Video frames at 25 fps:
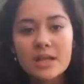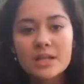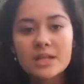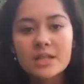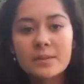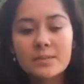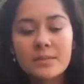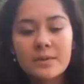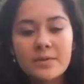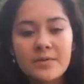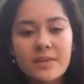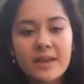
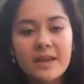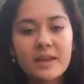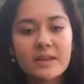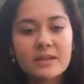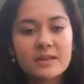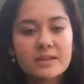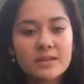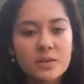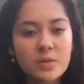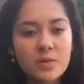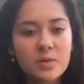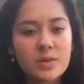Some of the
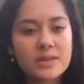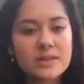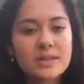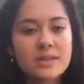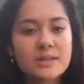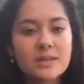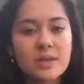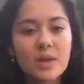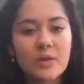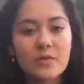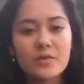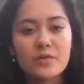
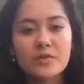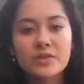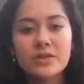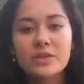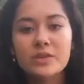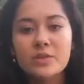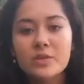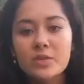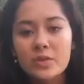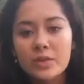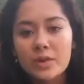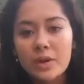consequences of
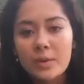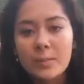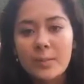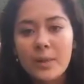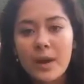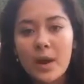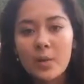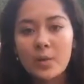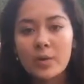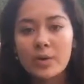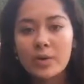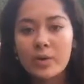using nuclear
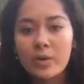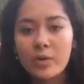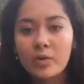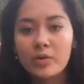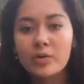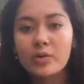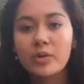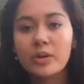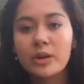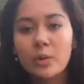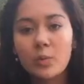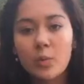power or
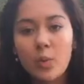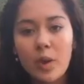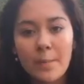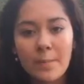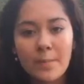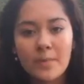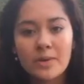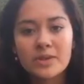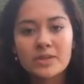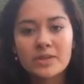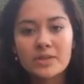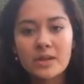nuclear
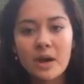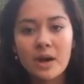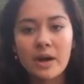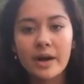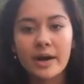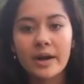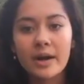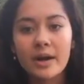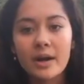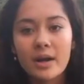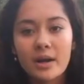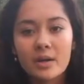weapons
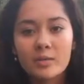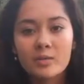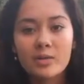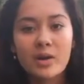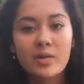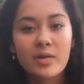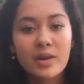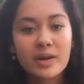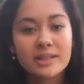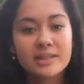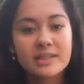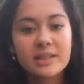are
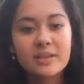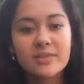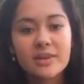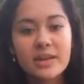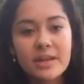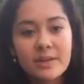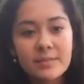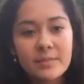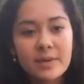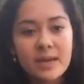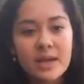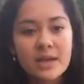
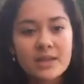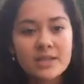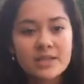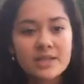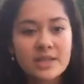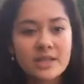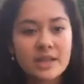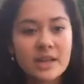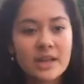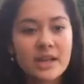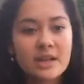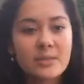radioactivity,
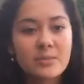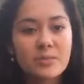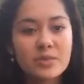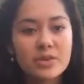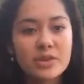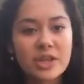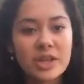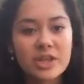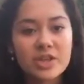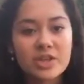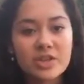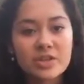genetic
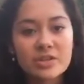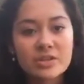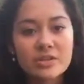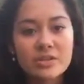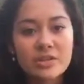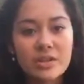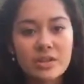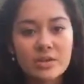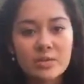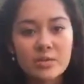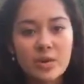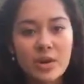
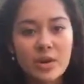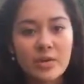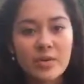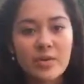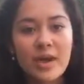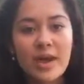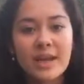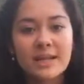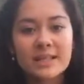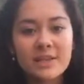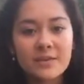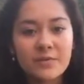mutations,
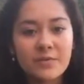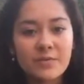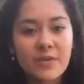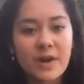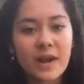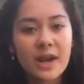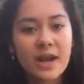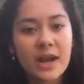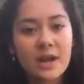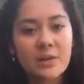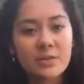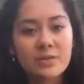radioactive
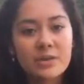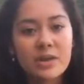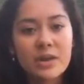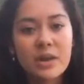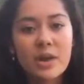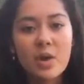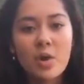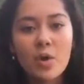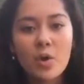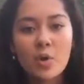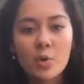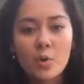fallout,
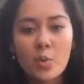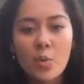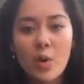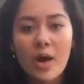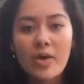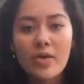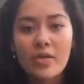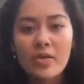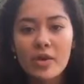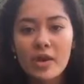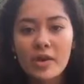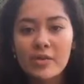or
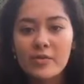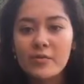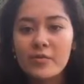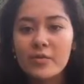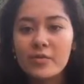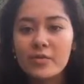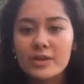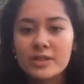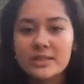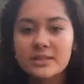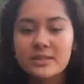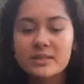water and
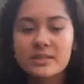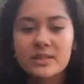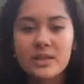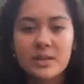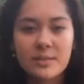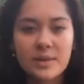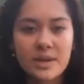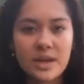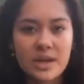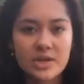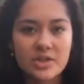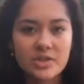forest
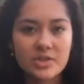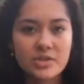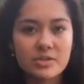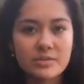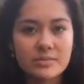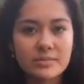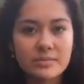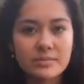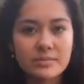contamination.